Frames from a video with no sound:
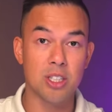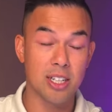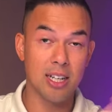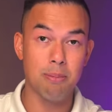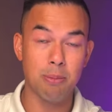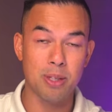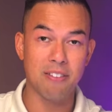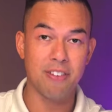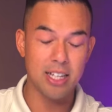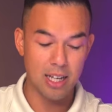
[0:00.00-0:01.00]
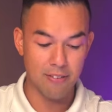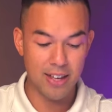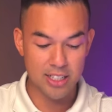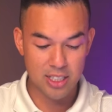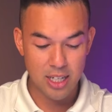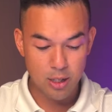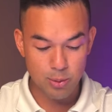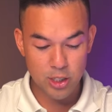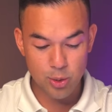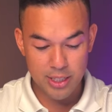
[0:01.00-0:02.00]
You can come up with ev- events,
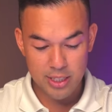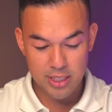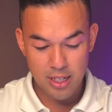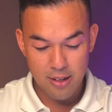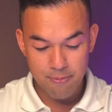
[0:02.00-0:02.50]
retreats.